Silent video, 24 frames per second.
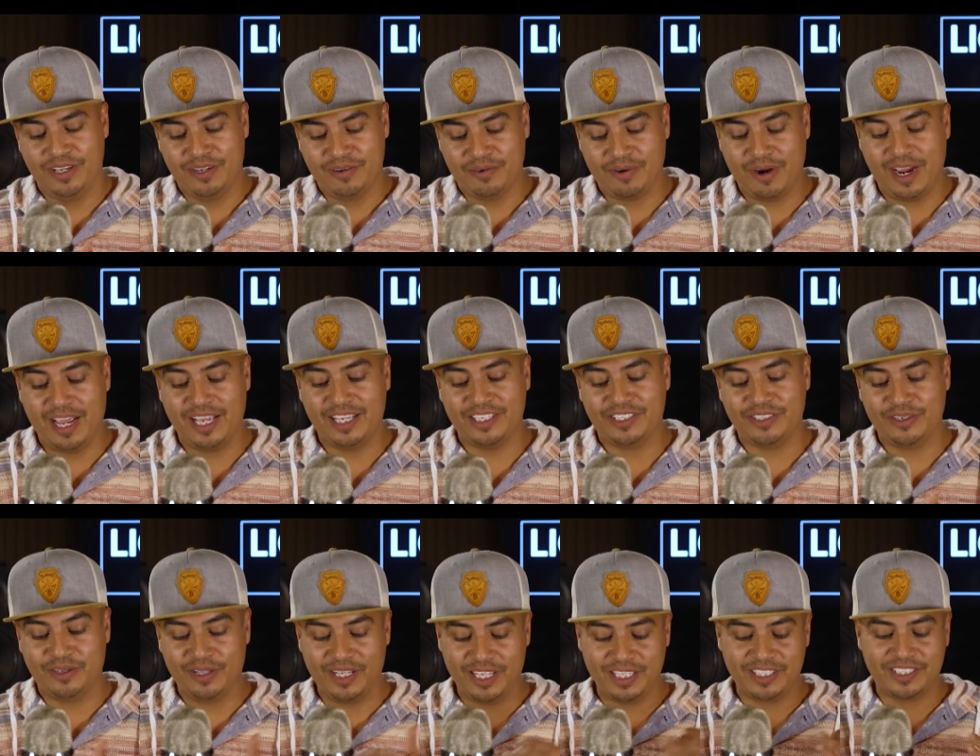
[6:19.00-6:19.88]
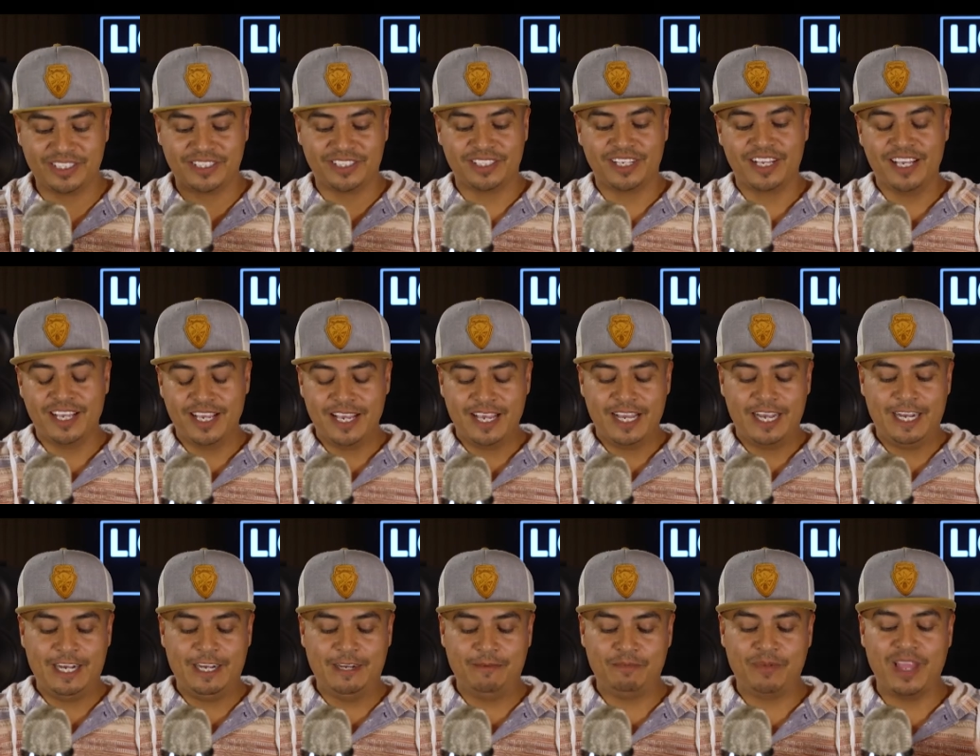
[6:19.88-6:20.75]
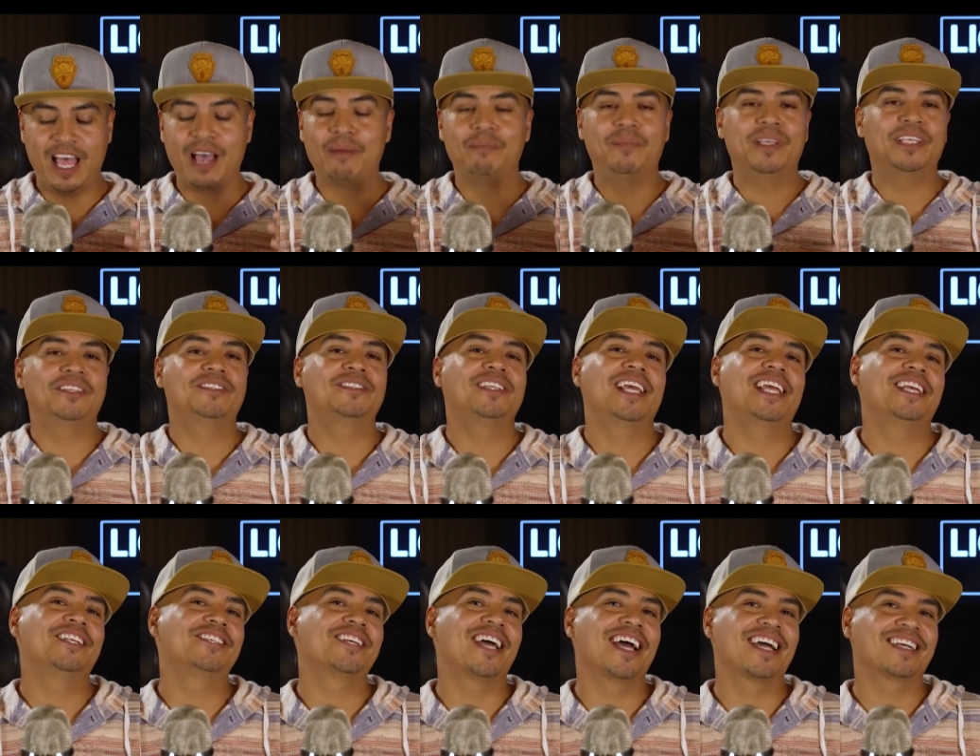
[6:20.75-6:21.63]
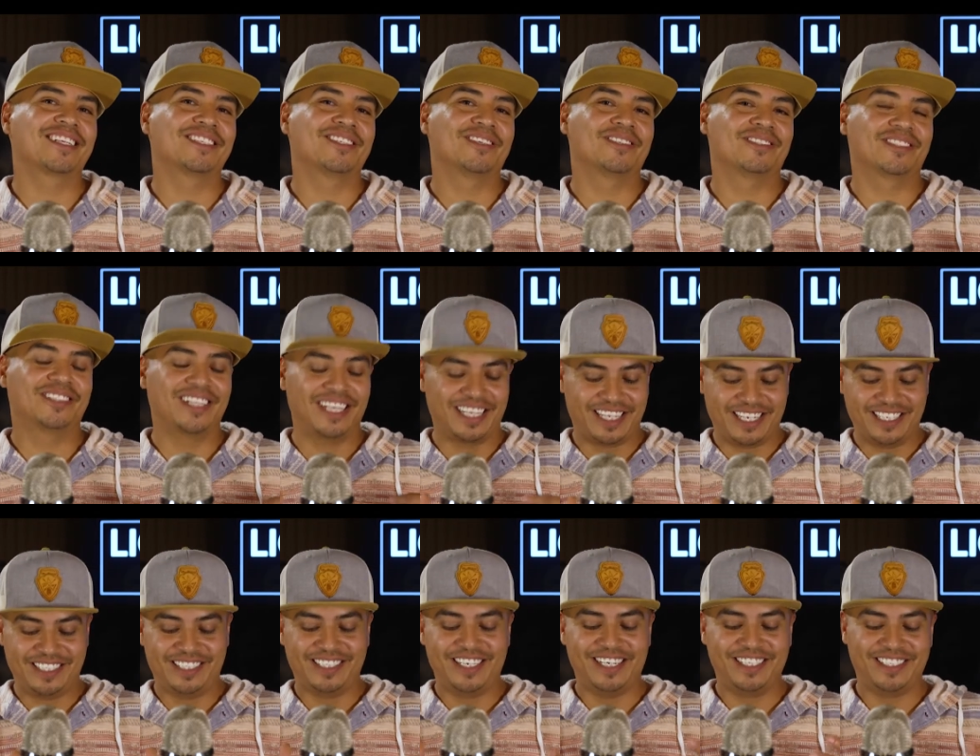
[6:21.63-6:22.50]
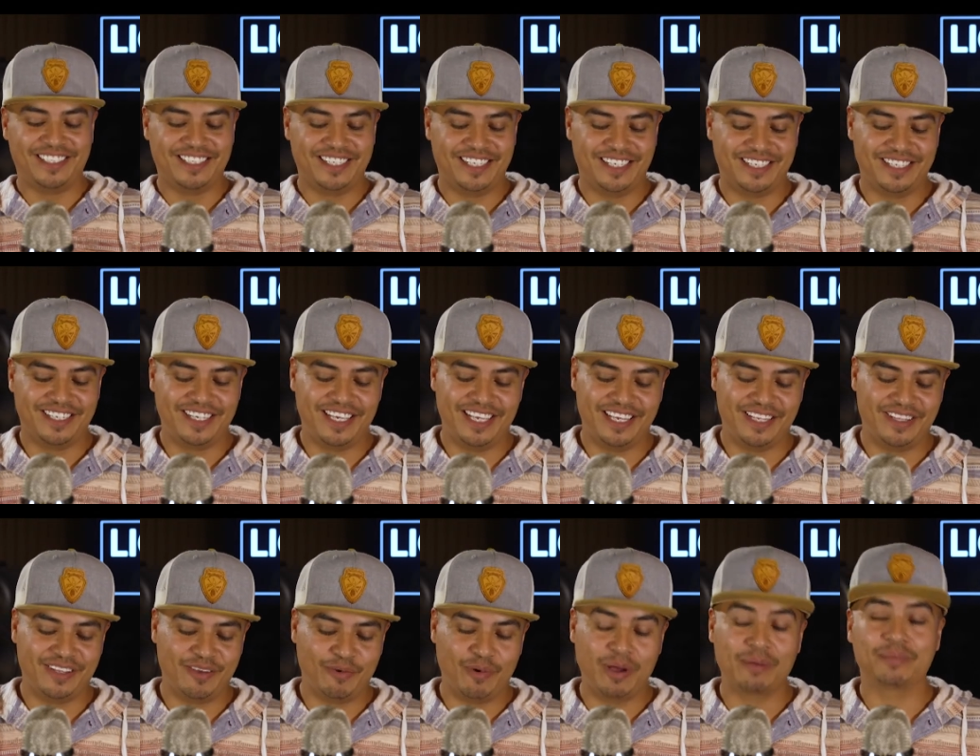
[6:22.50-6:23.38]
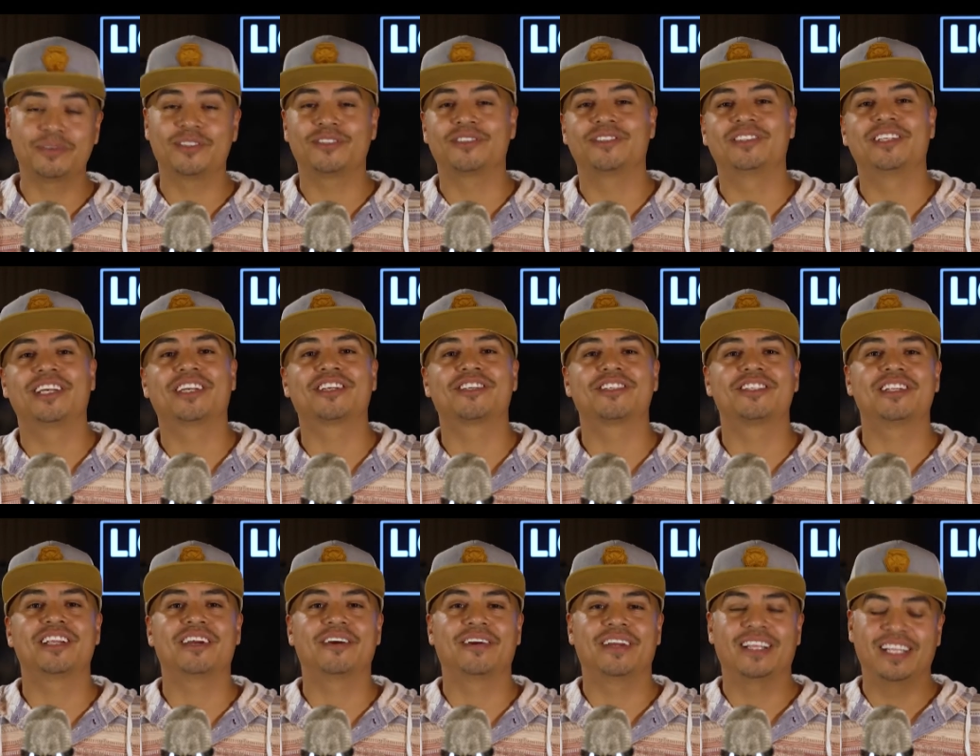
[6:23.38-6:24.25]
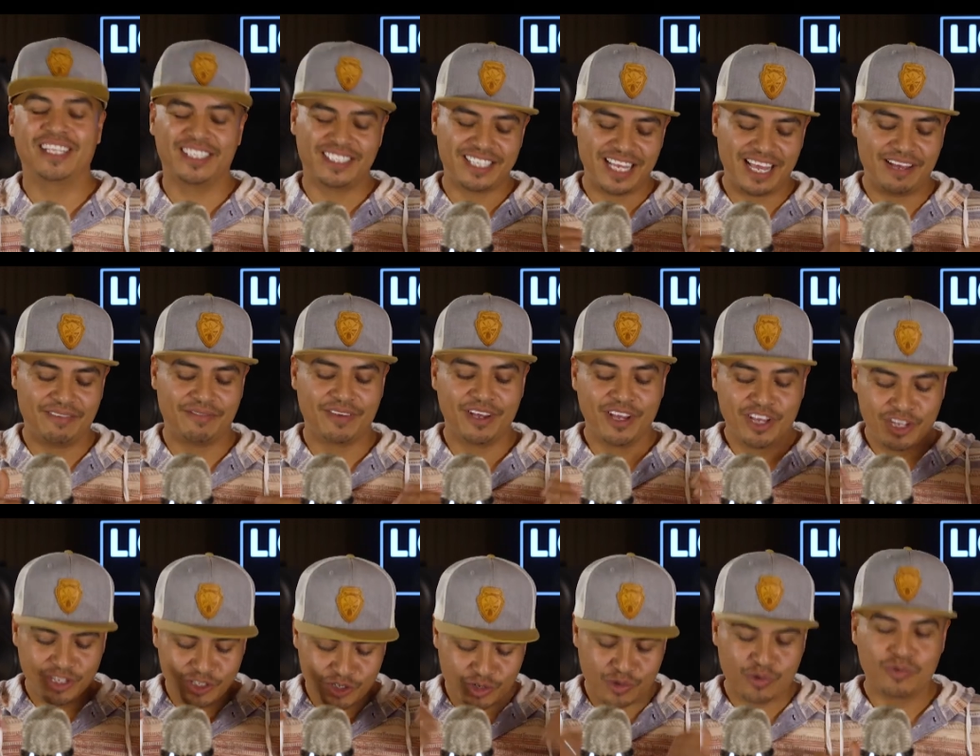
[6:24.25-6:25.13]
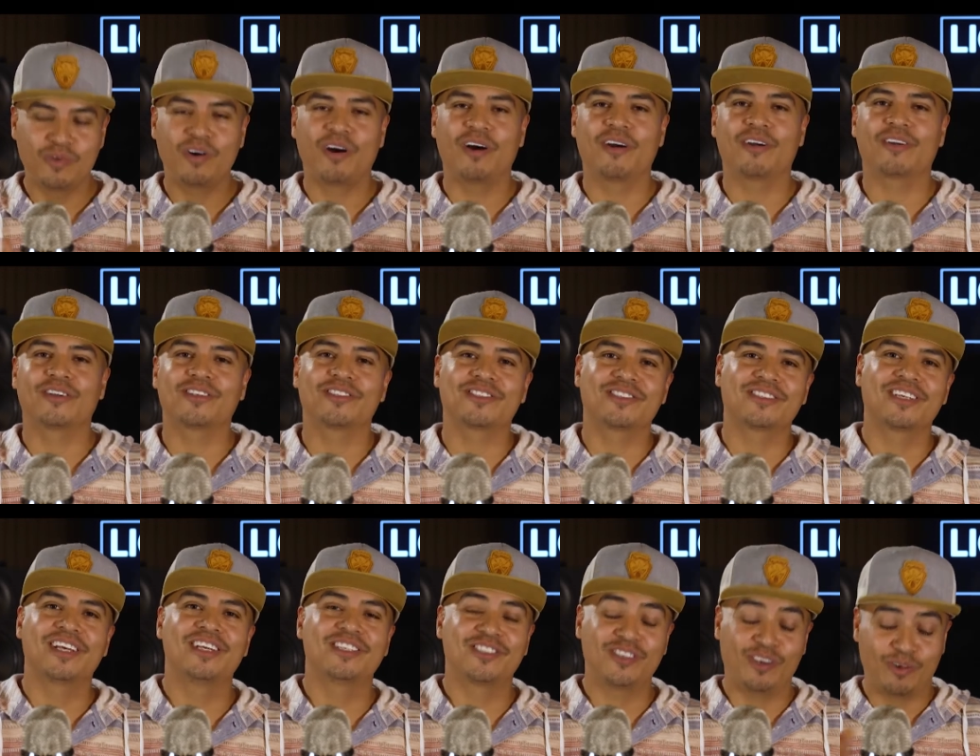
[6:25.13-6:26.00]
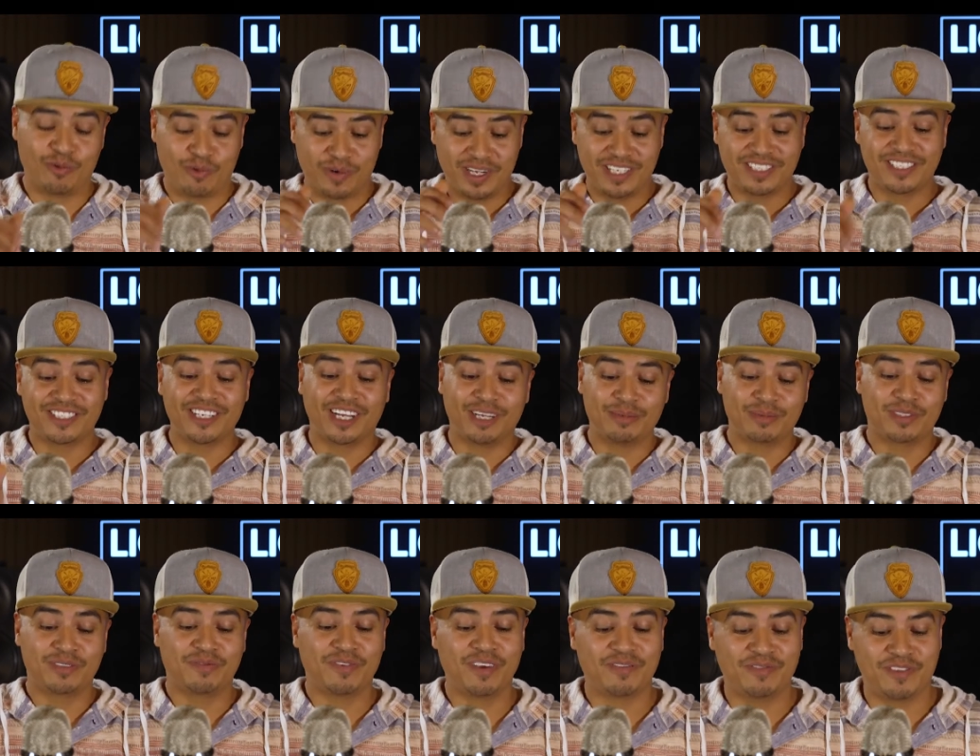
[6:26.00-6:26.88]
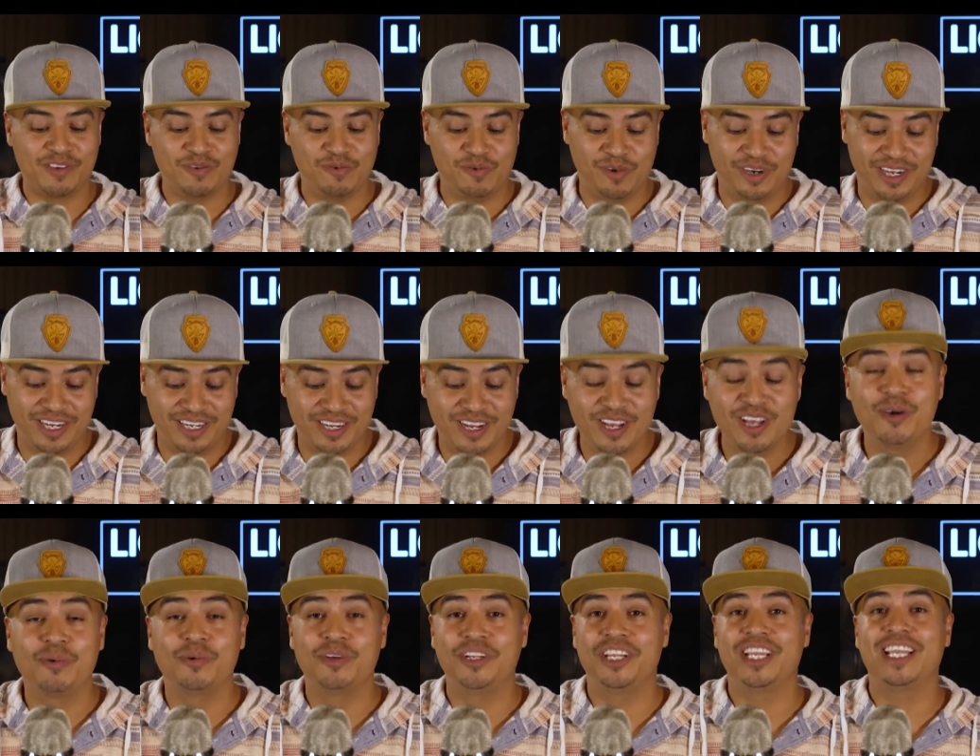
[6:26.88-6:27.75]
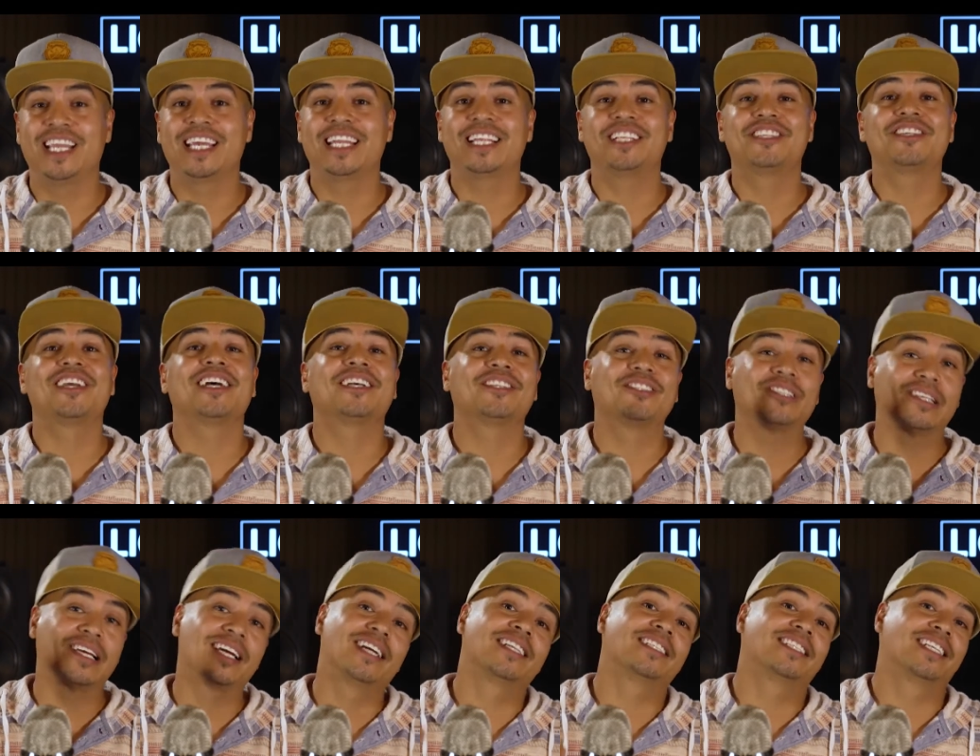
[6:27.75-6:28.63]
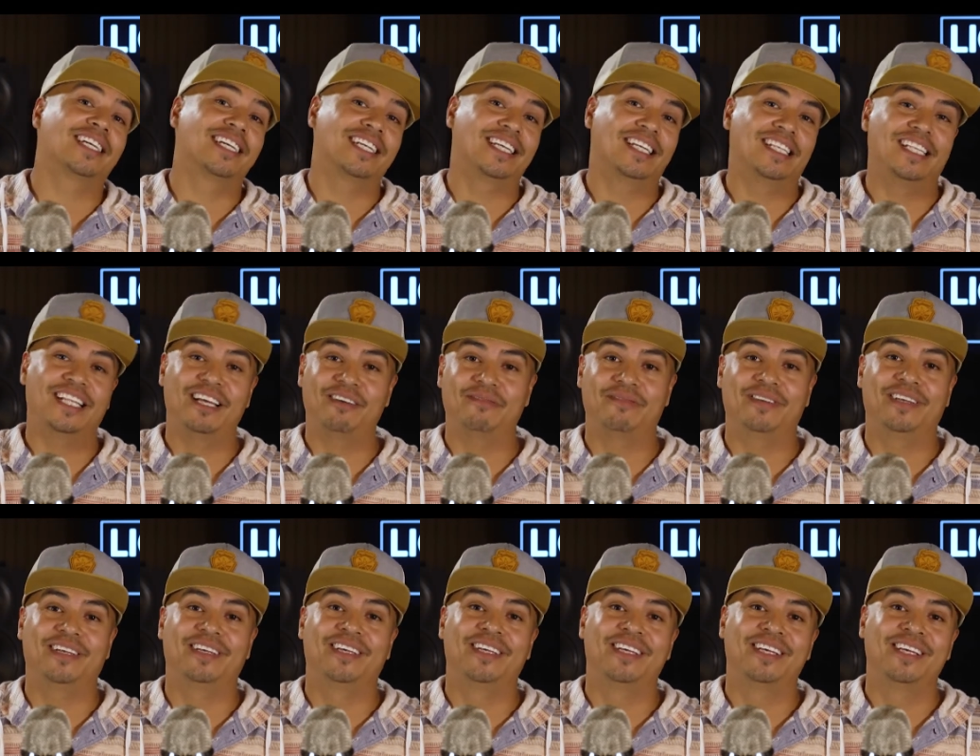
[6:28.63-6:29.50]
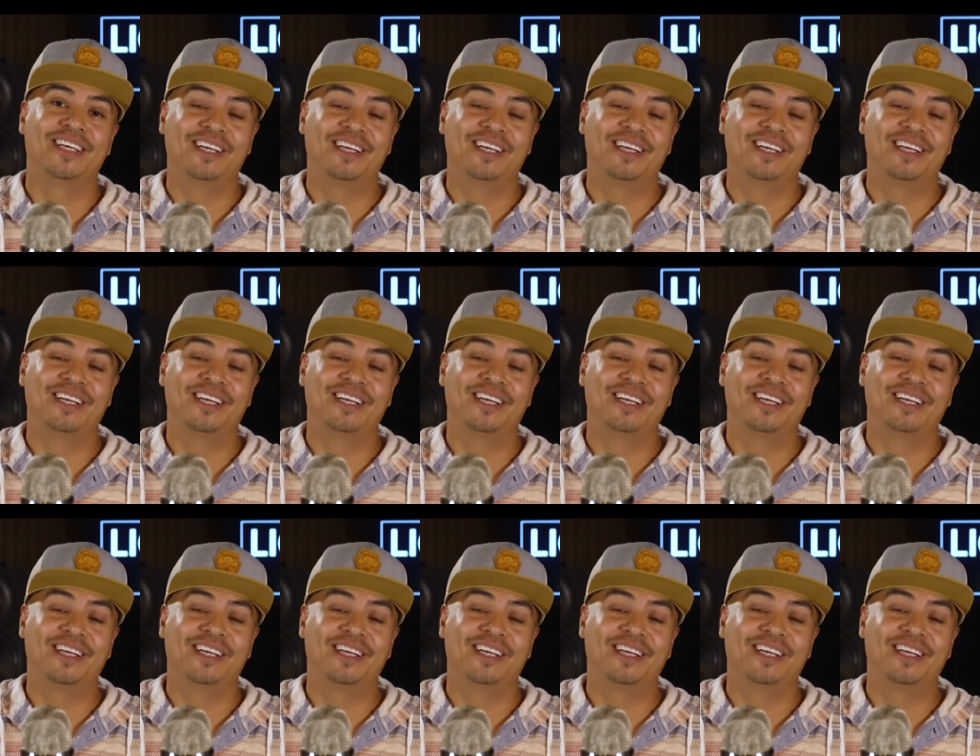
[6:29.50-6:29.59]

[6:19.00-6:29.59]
right so let's um, not be stage actors like it says in, in the Webster's Dictionary. Let's have true hearts. So read Psalms 51 when you get a chance. You guys are going to love it.